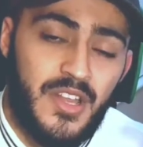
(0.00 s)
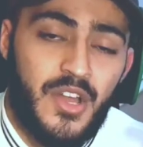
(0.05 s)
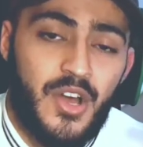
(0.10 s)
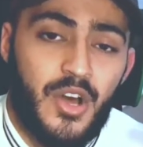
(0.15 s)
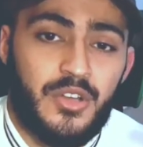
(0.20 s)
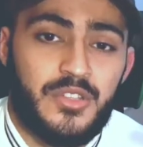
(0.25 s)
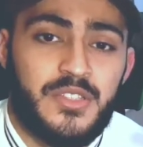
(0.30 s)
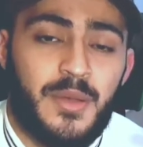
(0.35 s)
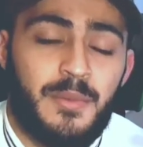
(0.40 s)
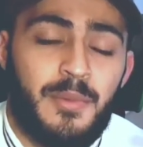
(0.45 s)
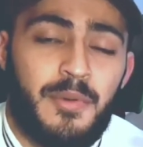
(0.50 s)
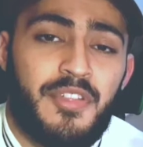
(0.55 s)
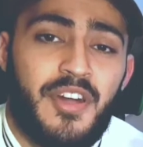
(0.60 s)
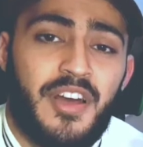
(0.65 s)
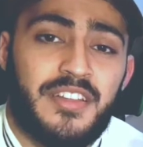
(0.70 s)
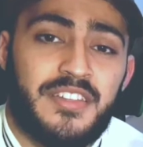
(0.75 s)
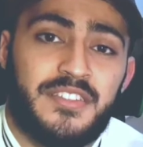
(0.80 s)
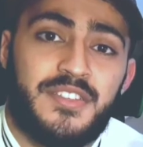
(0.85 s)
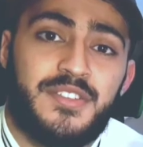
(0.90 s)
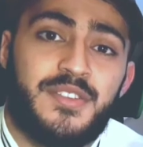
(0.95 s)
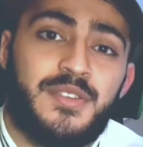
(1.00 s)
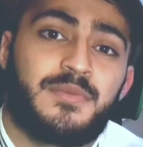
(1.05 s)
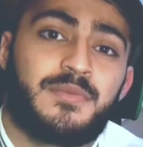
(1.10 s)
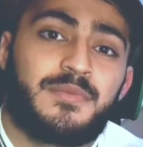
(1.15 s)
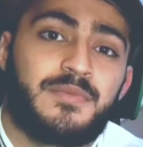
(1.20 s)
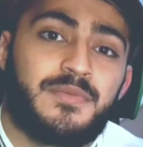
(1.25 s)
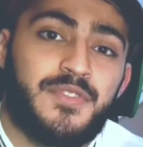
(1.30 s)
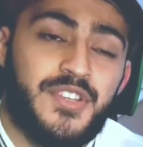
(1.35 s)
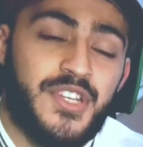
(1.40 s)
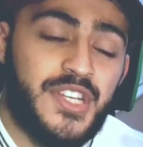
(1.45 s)
On top of that,
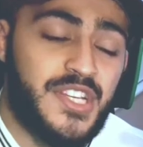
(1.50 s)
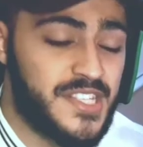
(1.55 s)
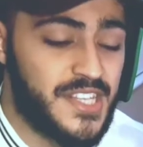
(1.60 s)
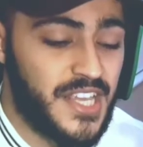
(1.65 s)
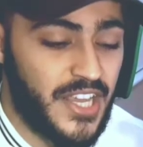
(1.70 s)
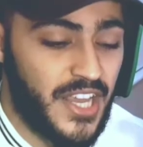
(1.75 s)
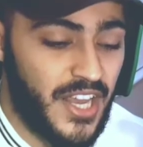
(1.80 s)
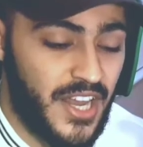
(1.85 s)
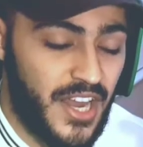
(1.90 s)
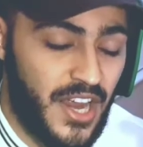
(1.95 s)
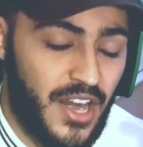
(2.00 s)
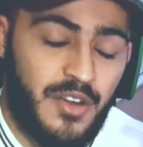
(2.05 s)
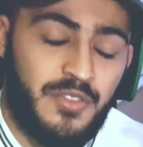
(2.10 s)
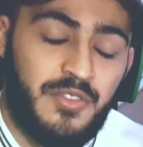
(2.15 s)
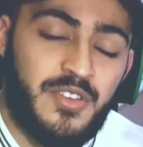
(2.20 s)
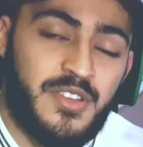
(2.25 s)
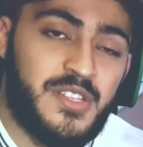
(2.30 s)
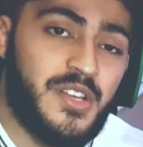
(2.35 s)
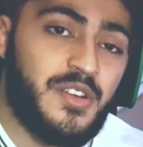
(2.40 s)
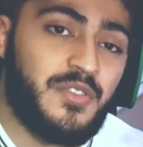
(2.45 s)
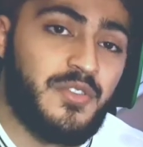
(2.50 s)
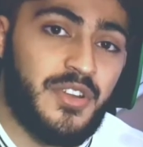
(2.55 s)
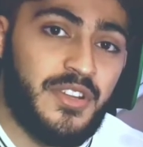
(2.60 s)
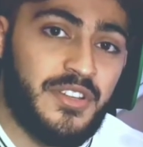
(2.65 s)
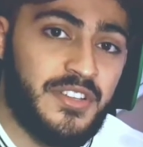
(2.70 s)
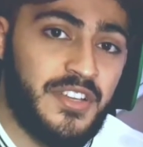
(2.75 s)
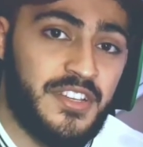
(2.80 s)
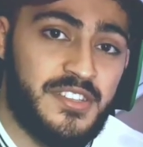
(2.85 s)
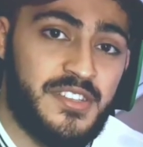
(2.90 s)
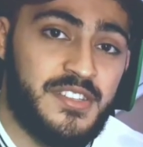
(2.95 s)
she is taking care of herself on a
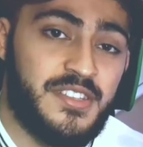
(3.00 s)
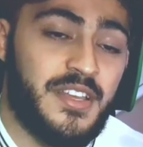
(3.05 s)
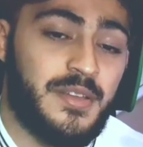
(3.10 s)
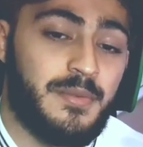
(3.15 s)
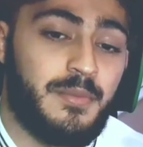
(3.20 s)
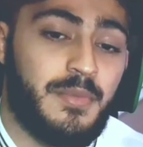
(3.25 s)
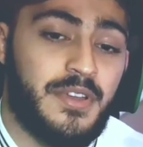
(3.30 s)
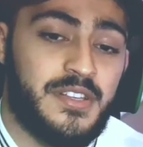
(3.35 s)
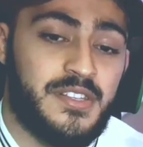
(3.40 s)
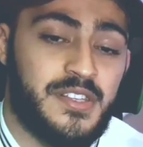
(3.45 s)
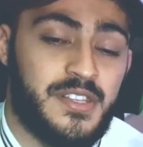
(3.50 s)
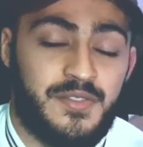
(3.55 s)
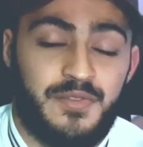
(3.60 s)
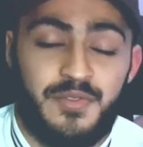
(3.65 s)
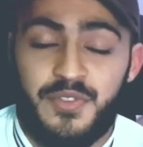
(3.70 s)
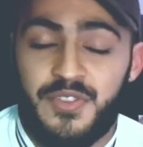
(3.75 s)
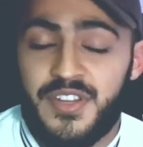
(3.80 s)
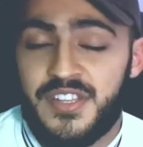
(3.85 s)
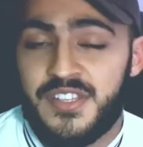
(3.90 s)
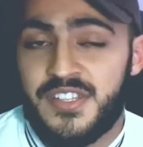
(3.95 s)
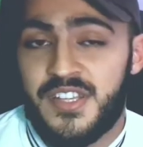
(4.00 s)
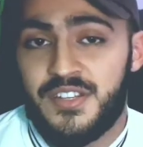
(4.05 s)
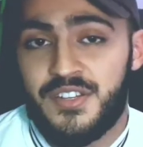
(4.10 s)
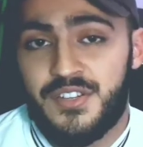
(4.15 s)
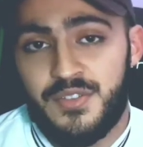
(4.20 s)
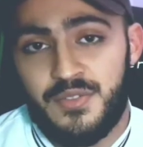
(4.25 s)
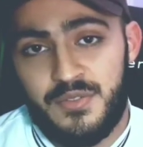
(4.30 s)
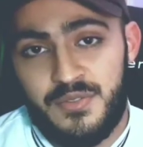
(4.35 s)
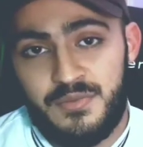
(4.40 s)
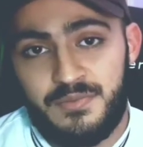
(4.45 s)
day-to-day basis for the
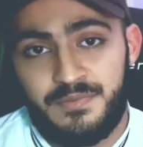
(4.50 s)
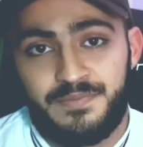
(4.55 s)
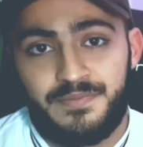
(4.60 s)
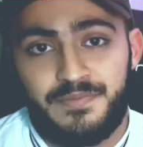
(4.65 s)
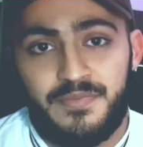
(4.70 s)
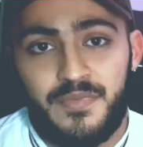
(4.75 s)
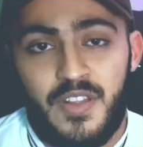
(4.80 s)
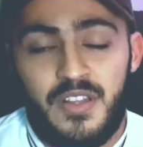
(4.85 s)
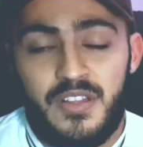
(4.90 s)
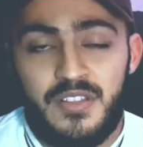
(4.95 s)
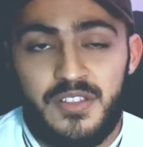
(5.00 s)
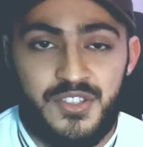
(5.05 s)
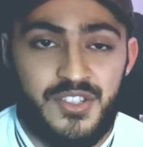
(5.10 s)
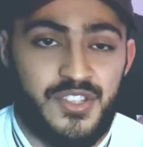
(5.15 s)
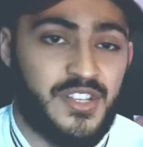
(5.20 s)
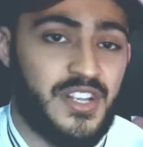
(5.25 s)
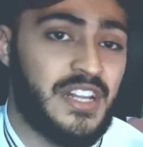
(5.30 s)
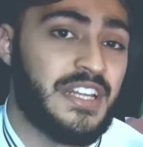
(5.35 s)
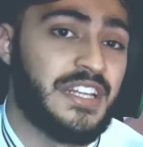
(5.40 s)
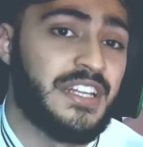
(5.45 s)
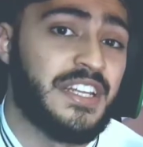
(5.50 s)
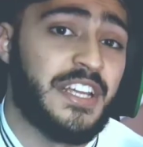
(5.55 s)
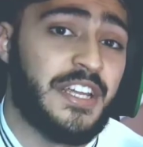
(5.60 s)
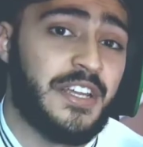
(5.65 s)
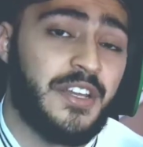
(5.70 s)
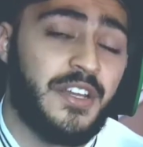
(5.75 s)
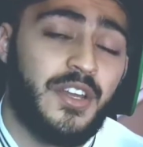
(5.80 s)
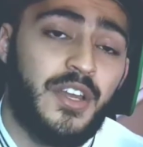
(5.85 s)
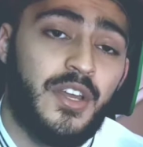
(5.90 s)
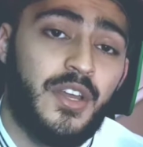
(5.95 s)
essentials, such as cleaning
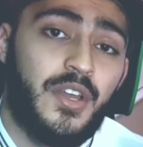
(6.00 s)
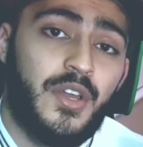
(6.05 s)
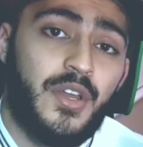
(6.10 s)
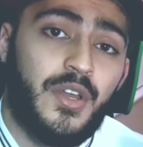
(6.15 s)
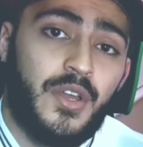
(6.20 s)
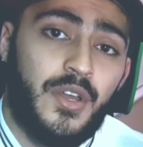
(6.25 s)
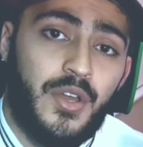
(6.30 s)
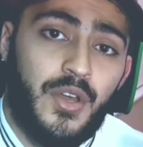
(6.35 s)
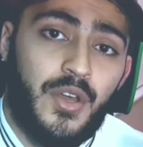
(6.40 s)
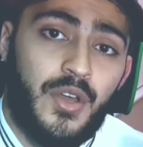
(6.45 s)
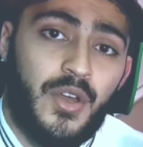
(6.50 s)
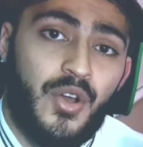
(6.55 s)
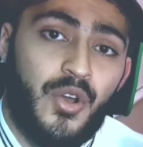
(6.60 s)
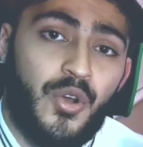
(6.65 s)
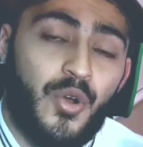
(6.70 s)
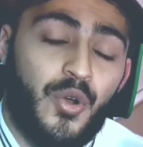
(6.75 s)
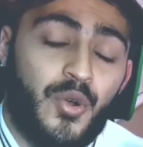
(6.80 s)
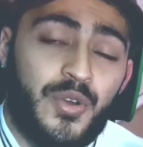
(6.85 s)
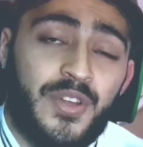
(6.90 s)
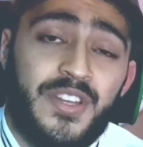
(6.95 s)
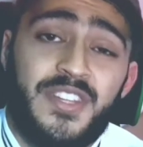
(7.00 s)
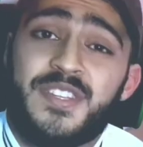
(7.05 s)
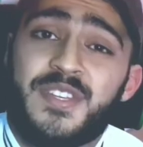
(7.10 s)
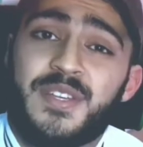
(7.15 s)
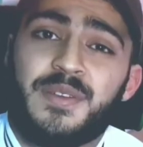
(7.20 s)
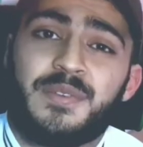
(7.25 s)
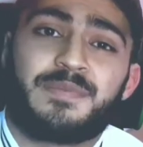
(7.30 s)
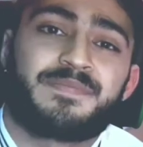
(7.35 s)
or eating.